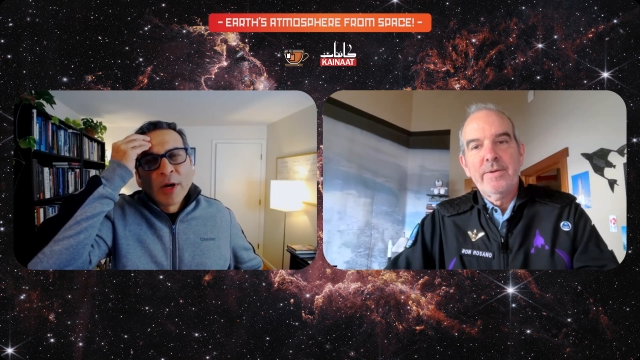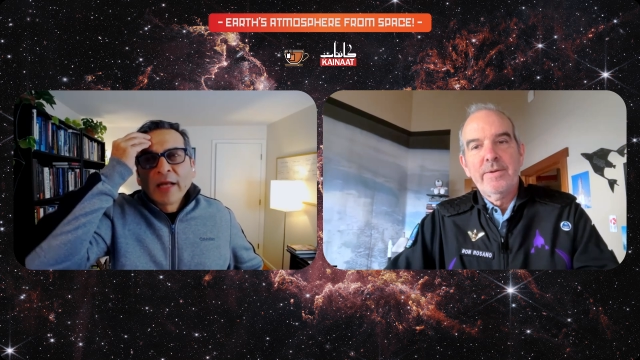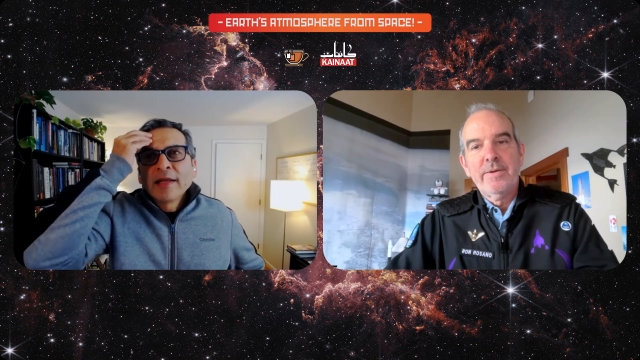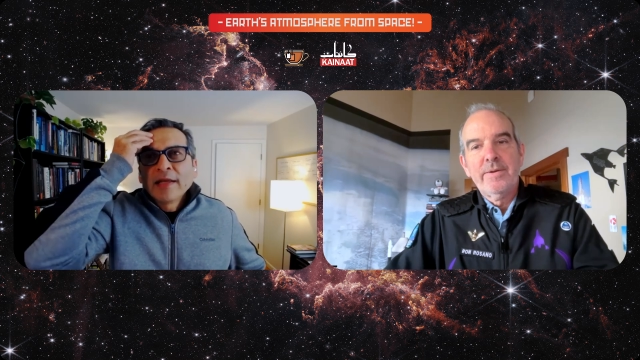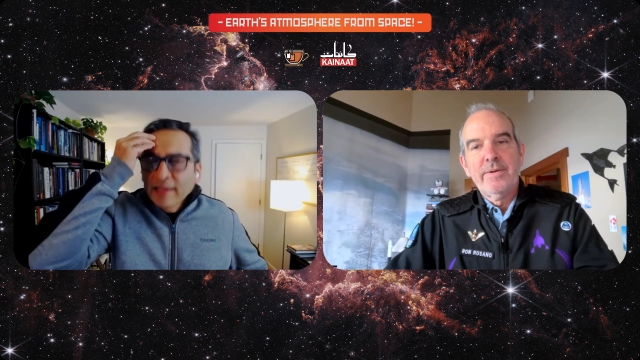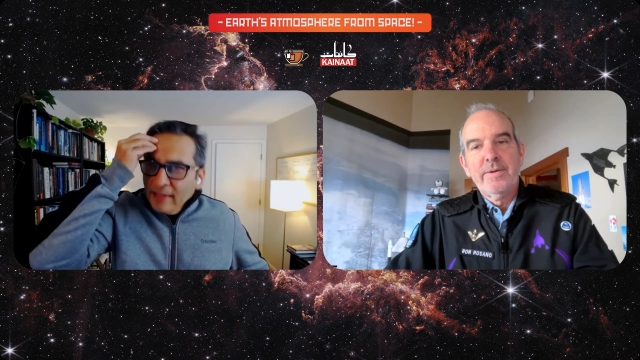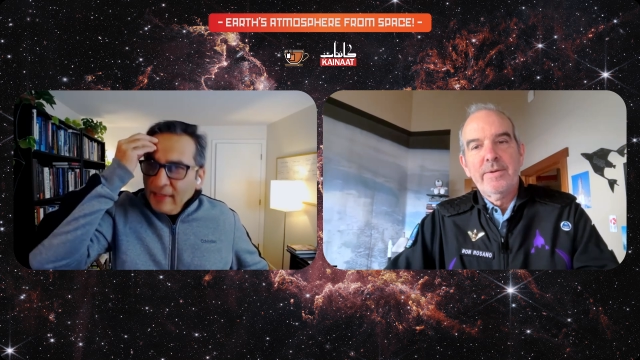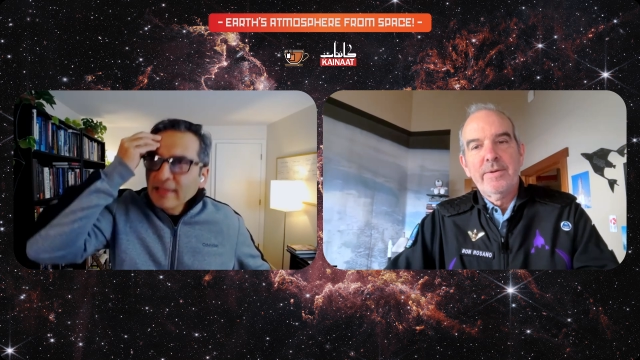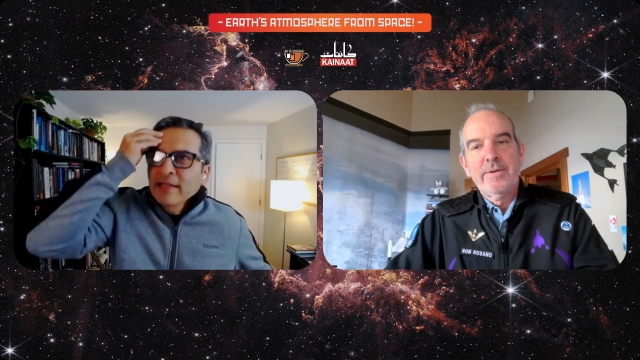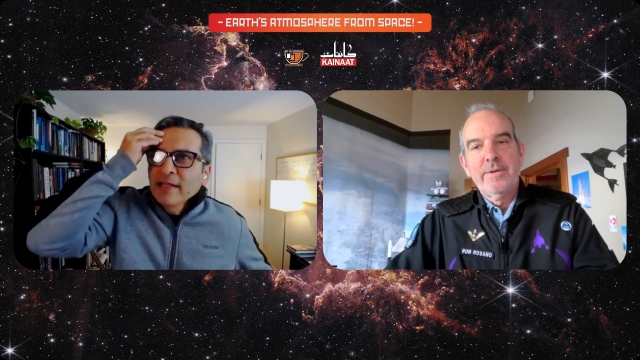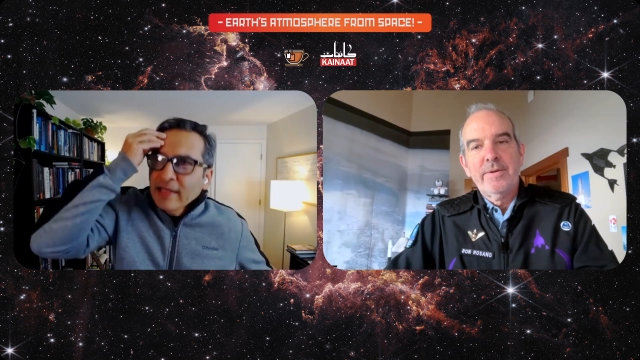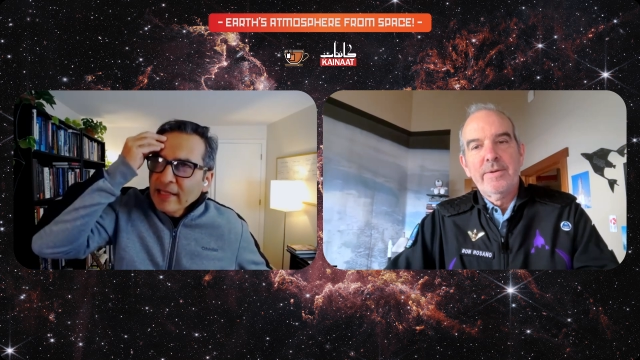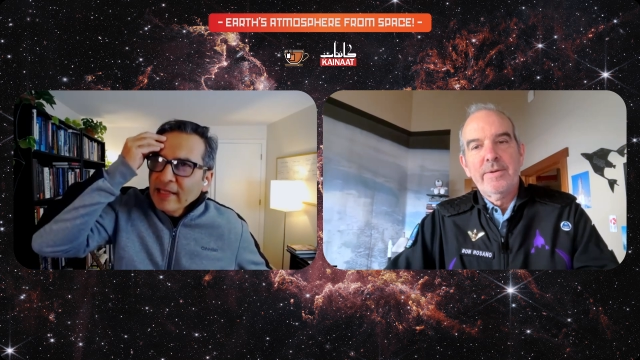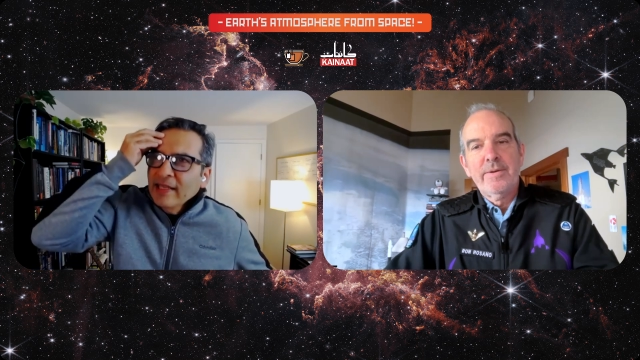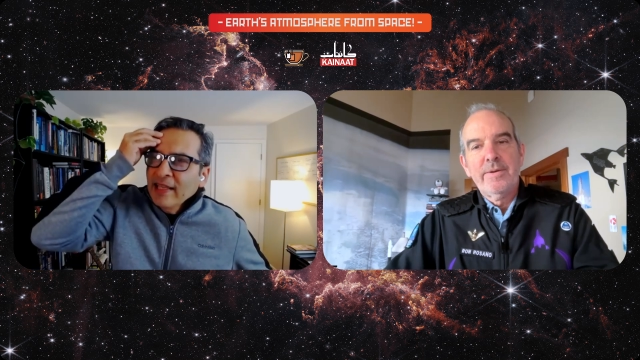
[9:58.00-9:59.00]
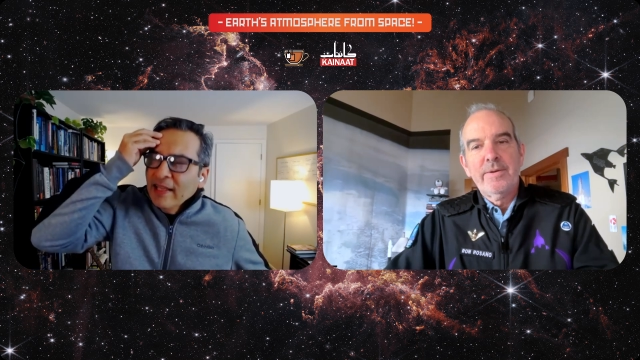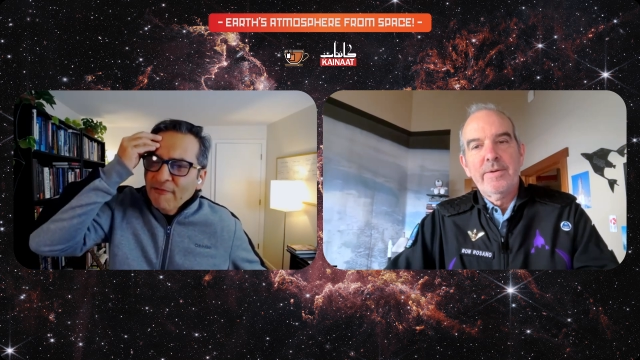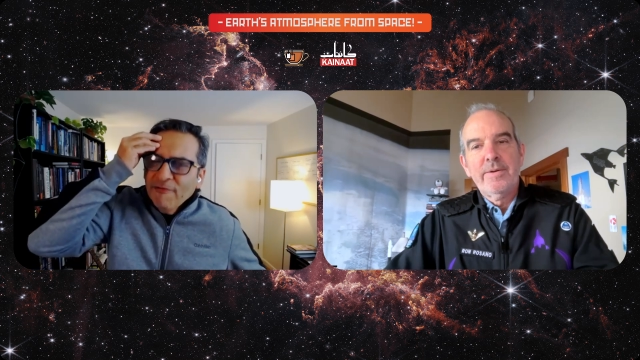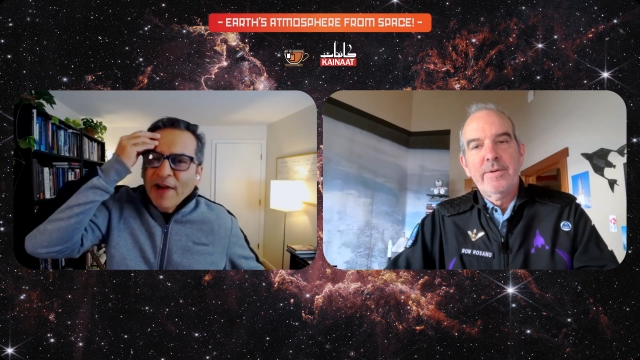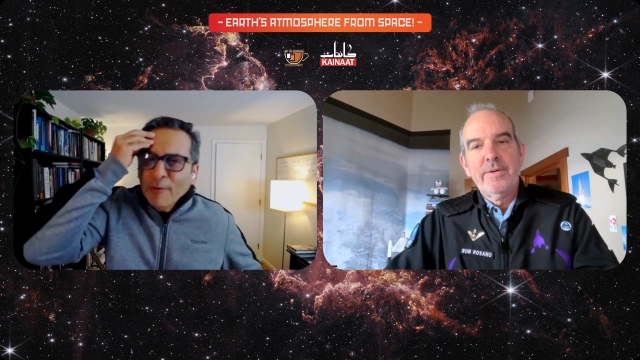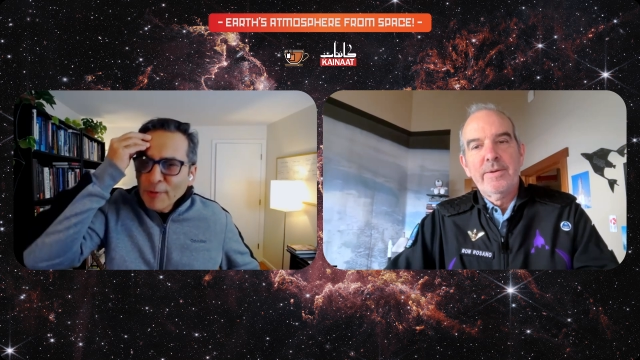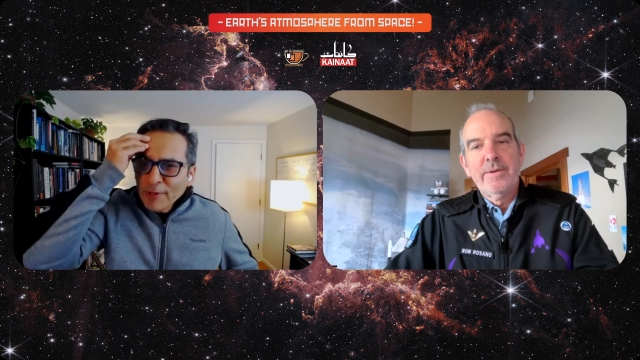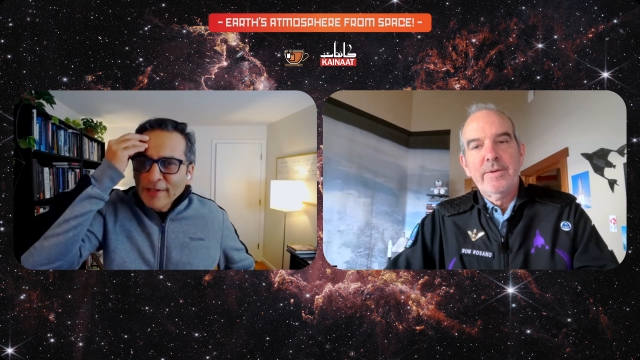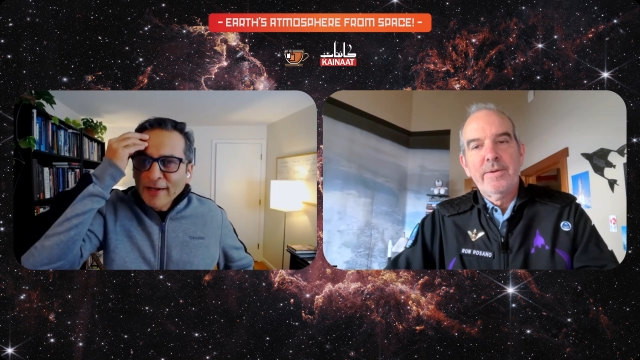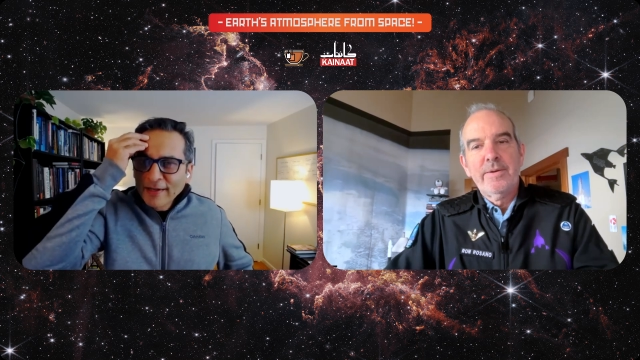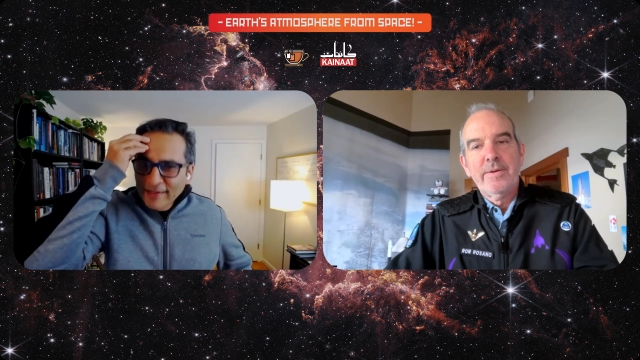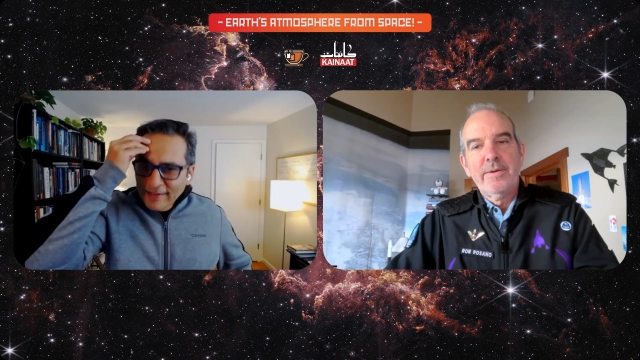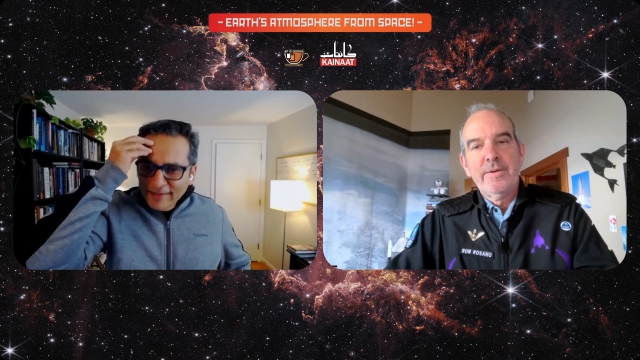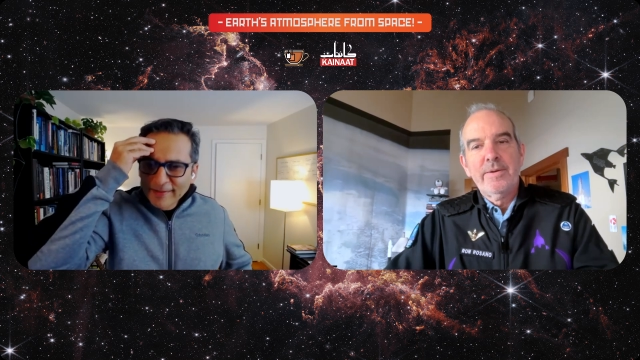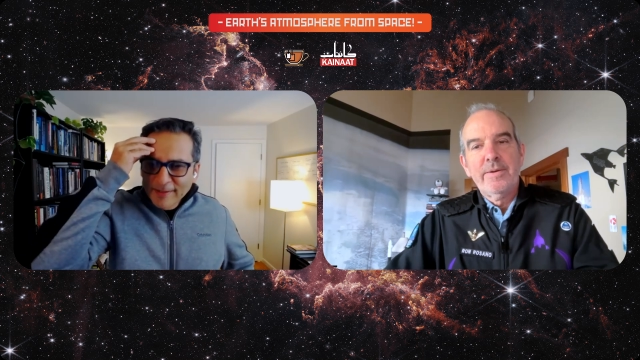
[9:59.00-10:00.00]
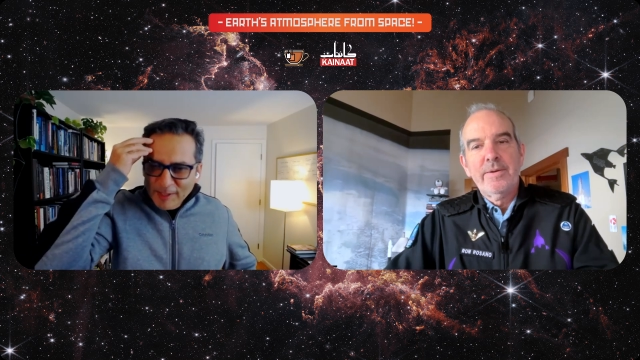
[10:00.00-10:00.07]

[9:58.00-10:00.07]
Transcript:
Speaker 1: well he found it a